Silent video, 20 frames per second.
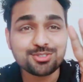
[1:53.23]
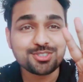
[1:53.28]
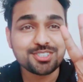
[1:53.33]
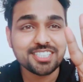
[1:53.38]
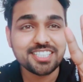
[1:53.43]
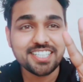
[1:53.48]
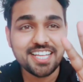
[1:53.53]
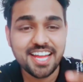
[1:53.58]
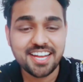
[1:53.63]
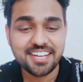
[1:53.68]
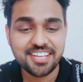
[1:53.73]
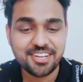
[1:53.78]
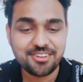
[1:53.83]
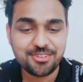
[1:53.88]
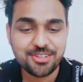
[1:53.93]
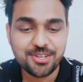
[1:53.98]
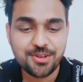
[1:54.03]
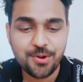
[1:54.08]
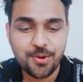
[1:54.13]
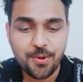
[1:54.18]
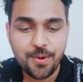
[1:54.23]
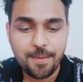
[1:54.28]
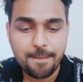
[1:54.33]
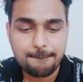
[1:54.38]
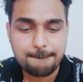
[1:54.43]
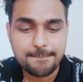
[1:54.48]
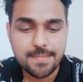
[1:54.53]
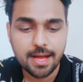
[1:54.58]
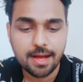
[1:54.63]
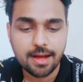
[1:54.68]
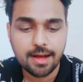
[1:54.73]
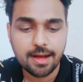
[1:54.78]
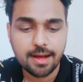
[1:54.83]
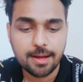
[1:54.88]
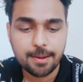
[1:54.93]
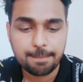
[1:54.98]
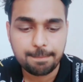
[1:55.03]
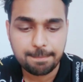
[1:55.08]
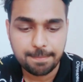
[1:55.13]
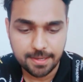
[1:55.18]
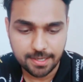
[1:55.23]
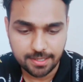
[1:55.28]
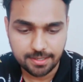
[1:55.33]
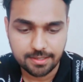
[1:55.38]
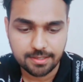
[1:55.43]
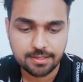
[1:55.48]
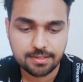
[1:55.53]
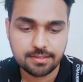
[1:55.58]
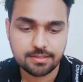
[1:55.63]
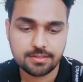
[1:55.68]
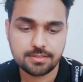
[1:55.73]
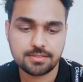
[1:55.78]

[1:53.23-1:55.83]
2, 3, and here we go. Play.